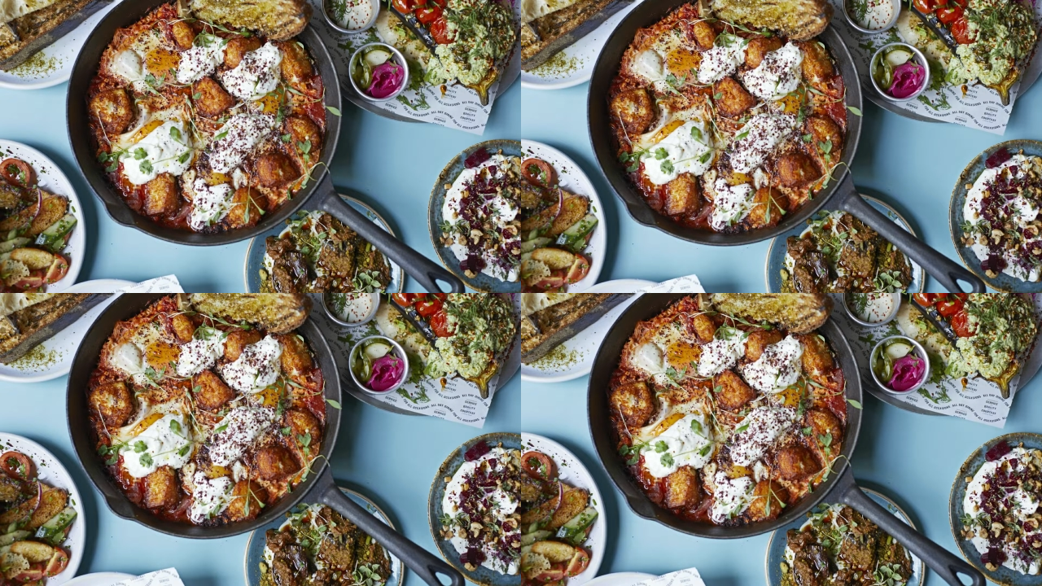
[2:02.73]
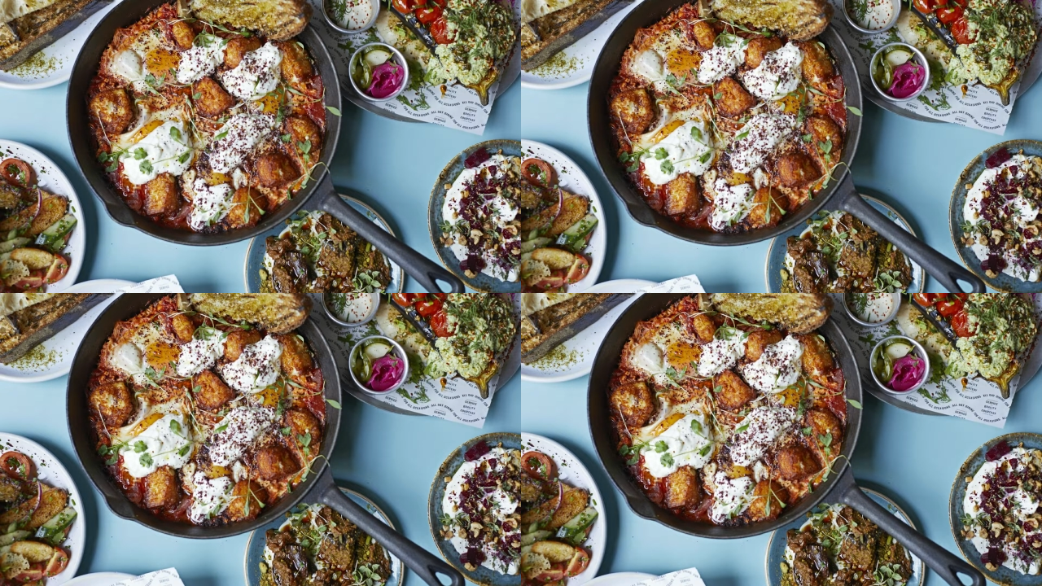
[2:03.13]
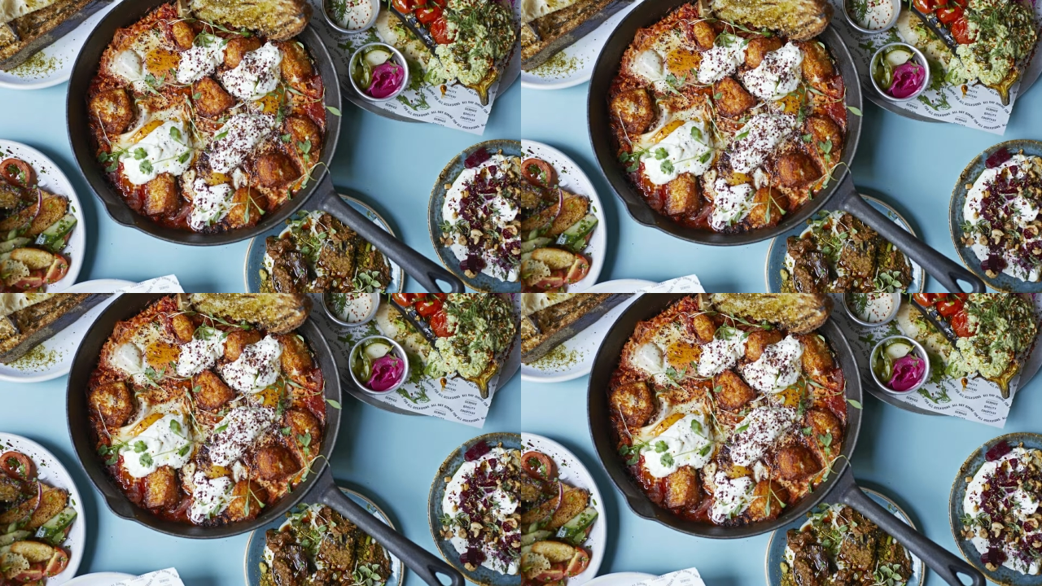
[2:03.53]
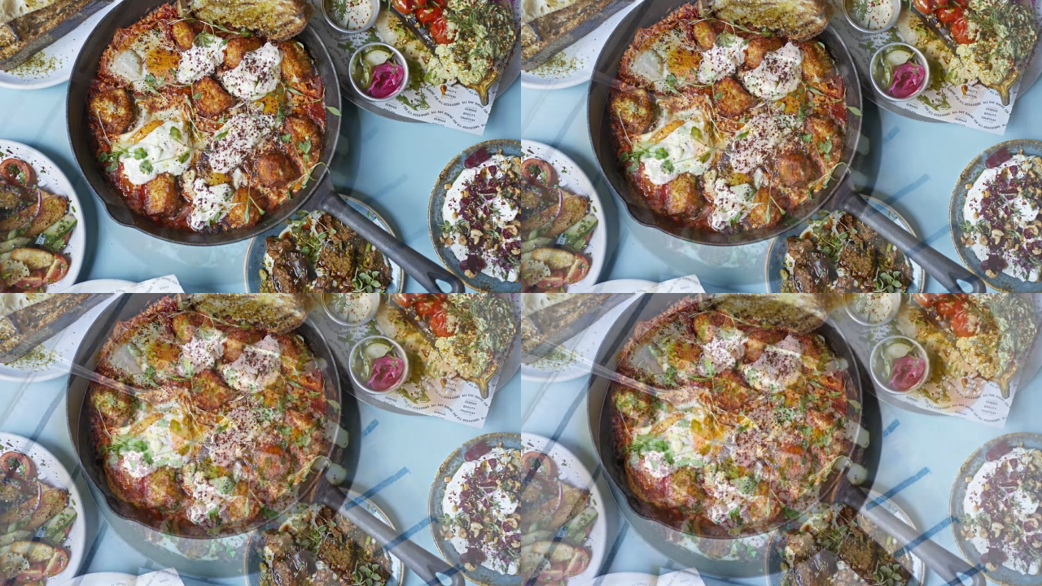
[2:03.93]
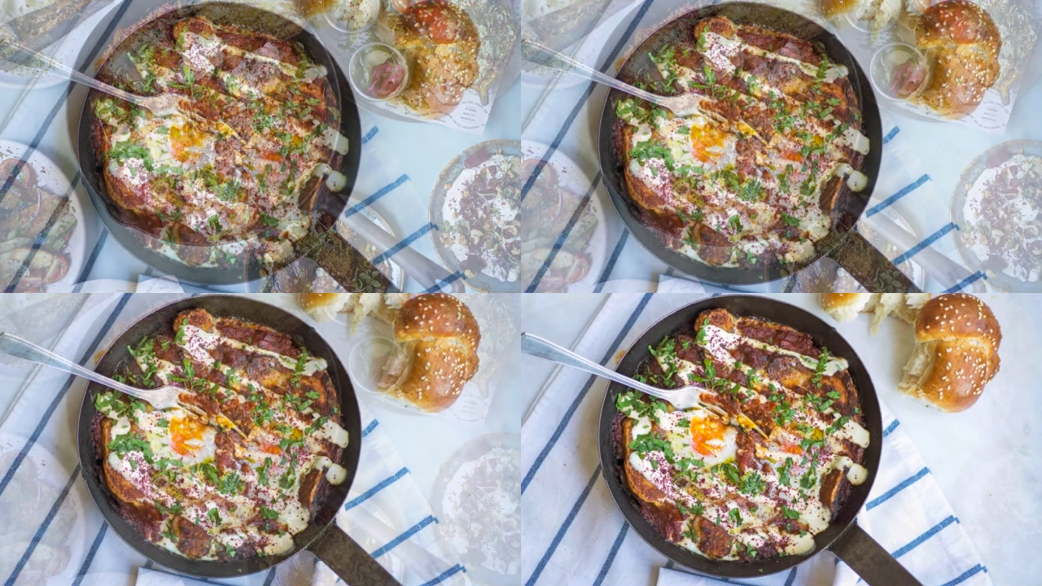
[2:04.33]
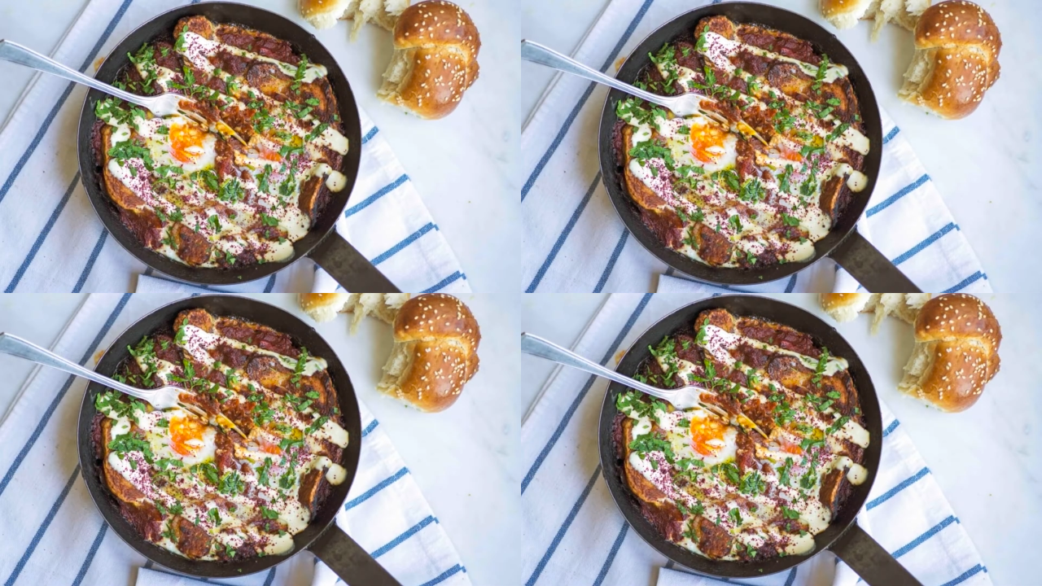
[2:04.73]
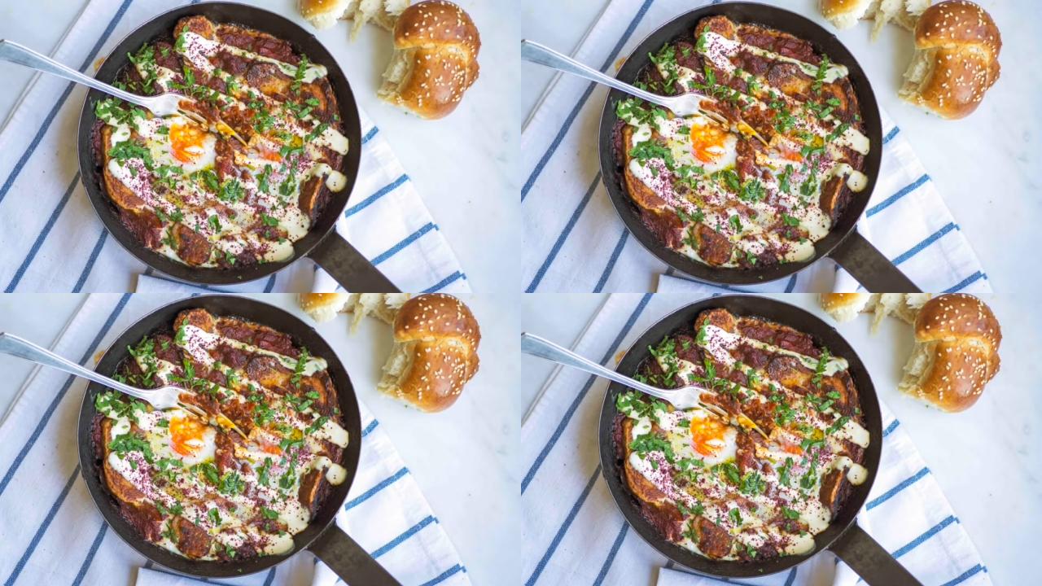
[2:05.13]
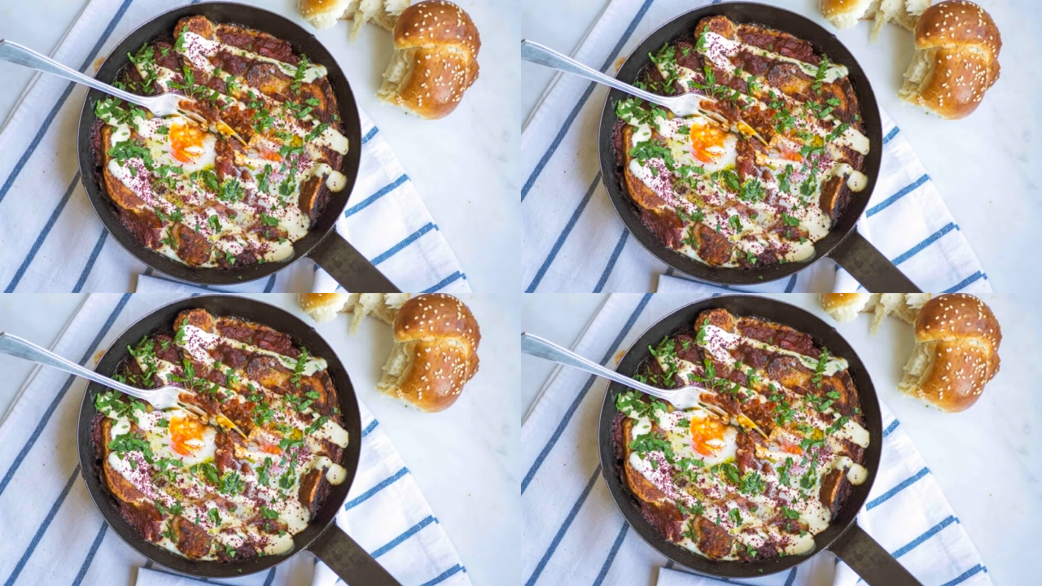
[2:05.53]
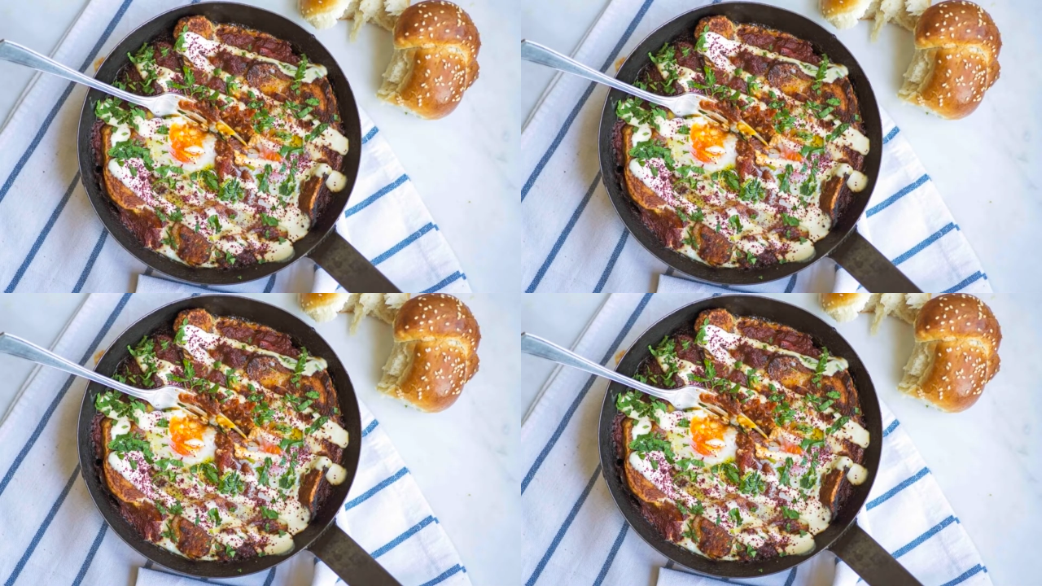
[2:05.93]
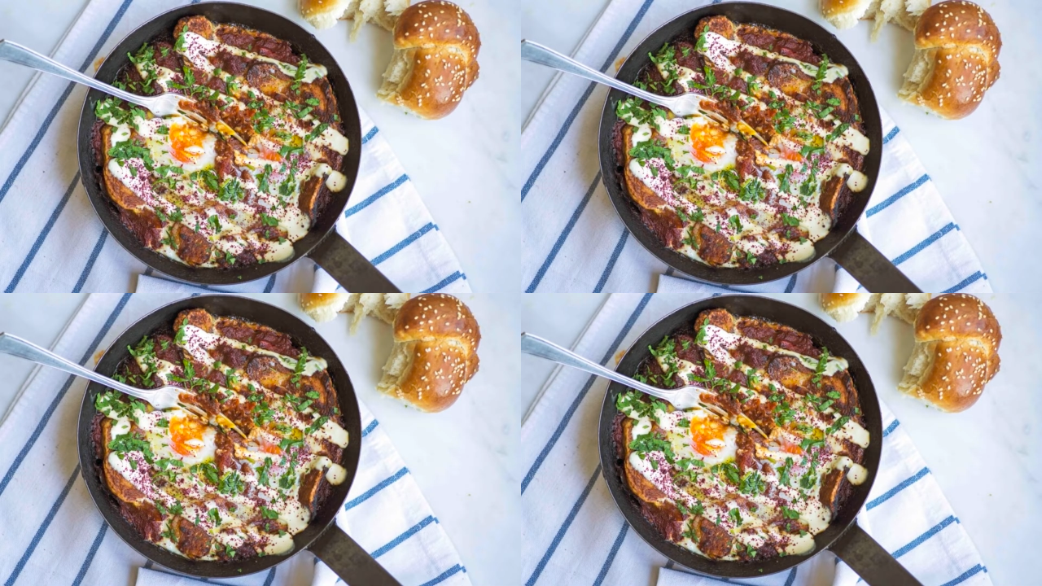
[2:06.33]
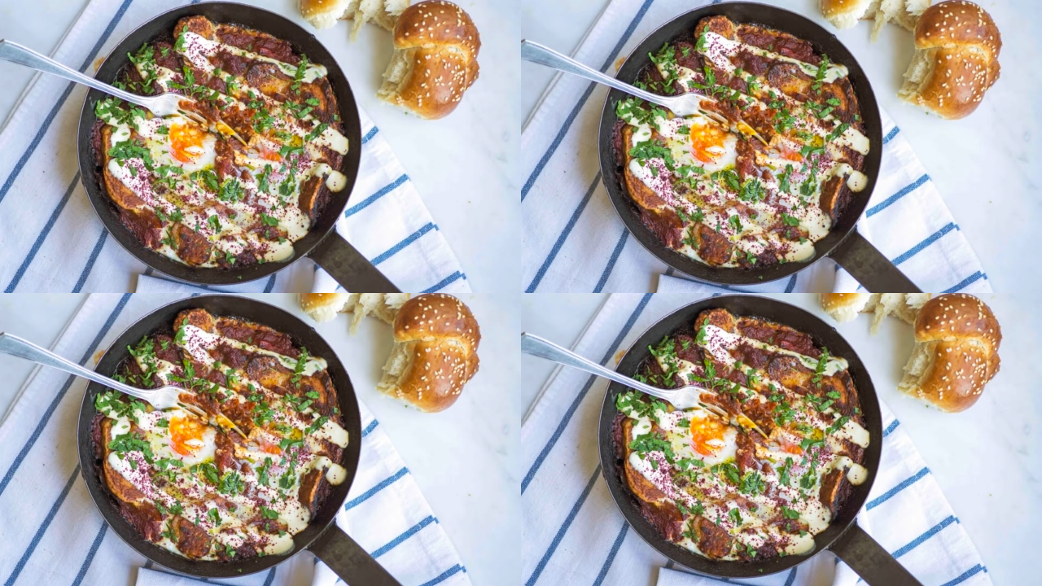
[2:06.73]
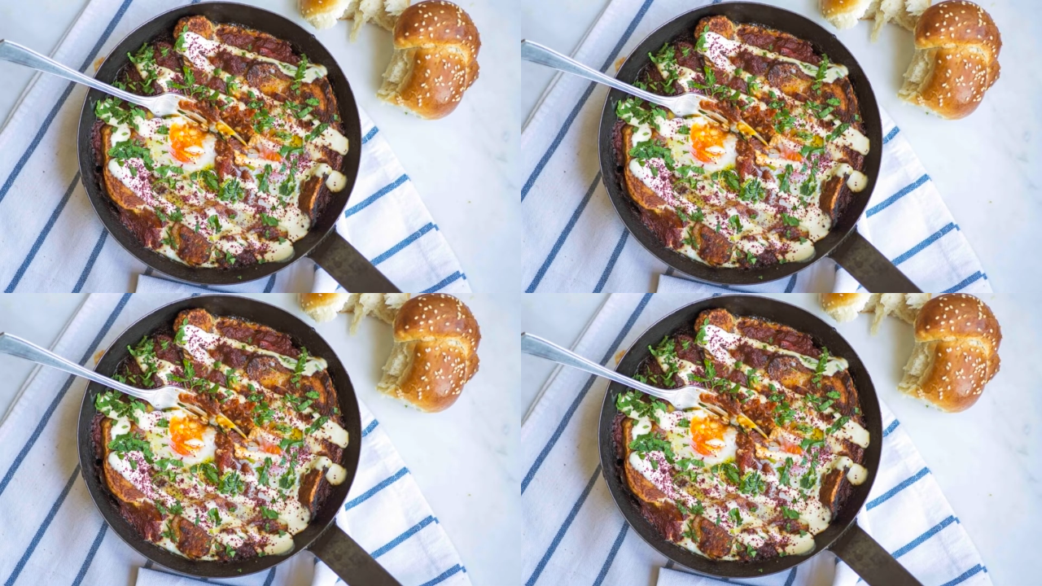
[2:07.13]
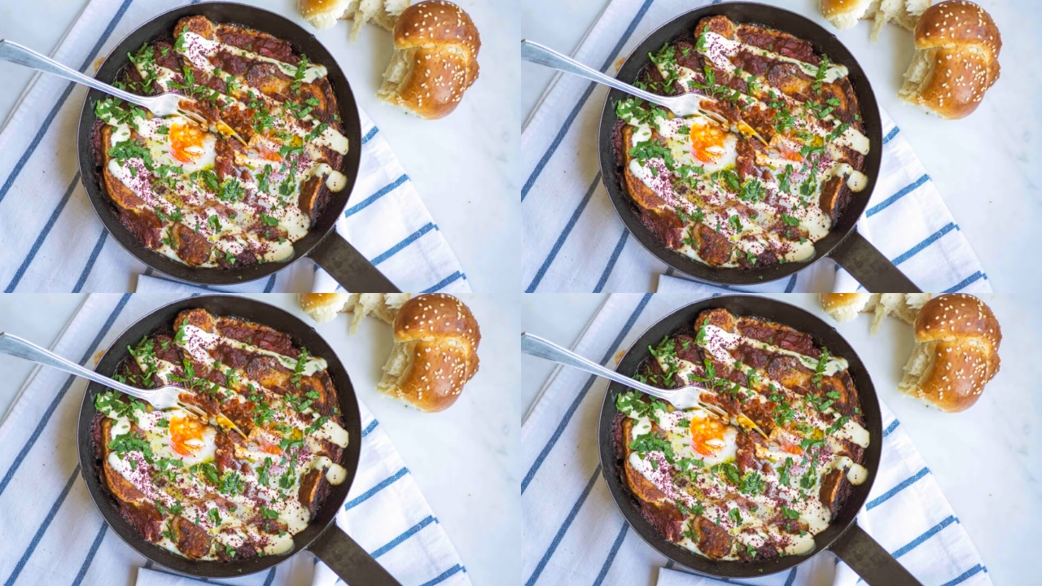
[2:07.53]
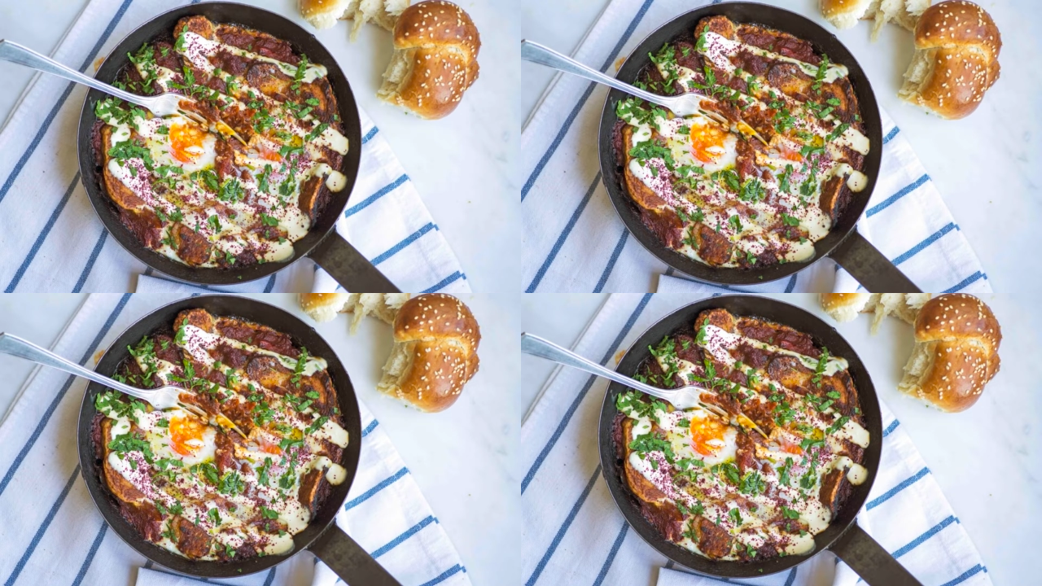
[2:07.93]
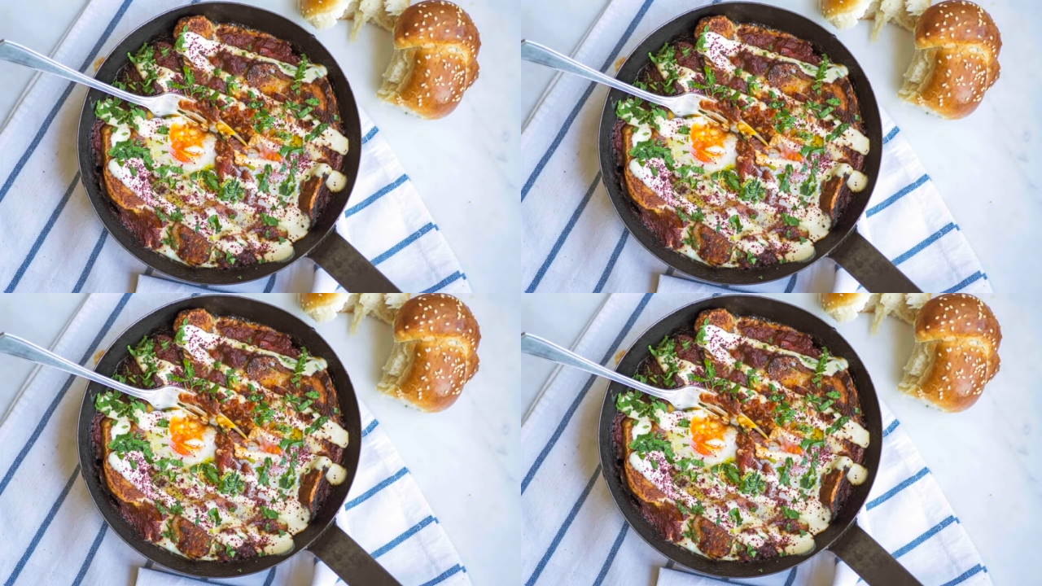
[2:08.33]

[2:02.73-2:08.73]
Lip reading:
Nobody's mouth can be seen.